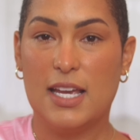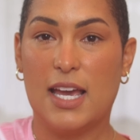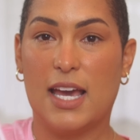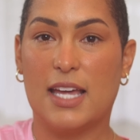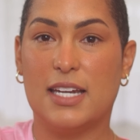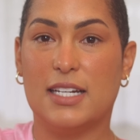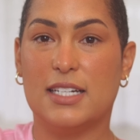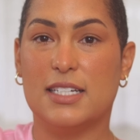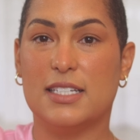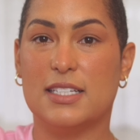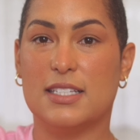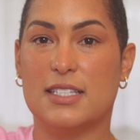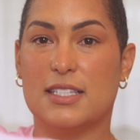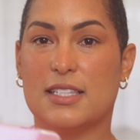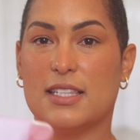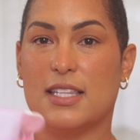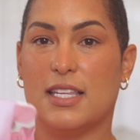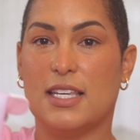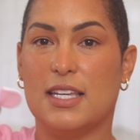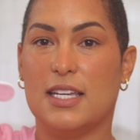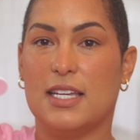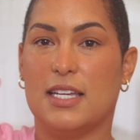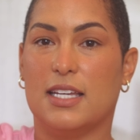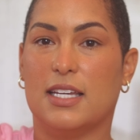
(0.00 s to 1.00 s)
And it is
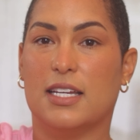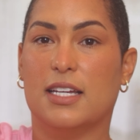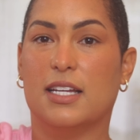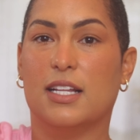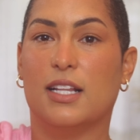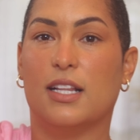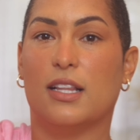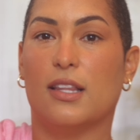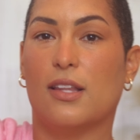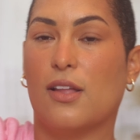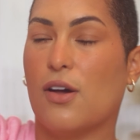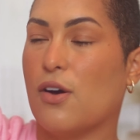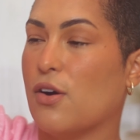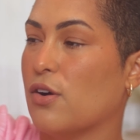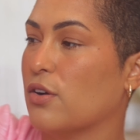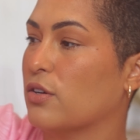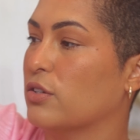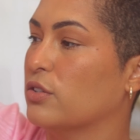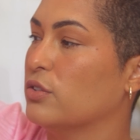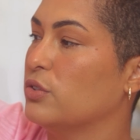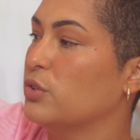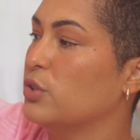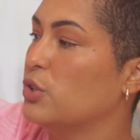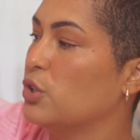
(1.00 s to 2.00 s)
the
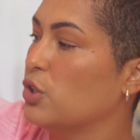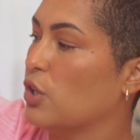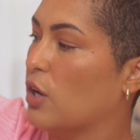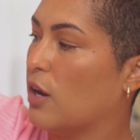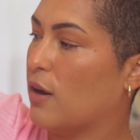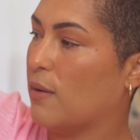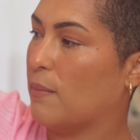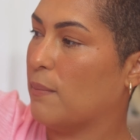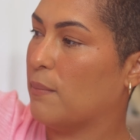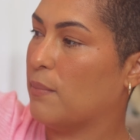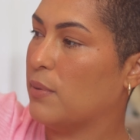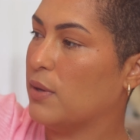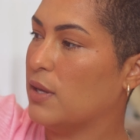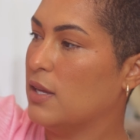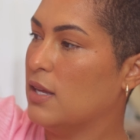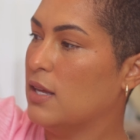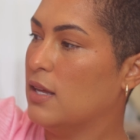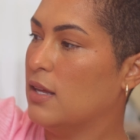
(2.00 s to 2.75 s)
Longchamp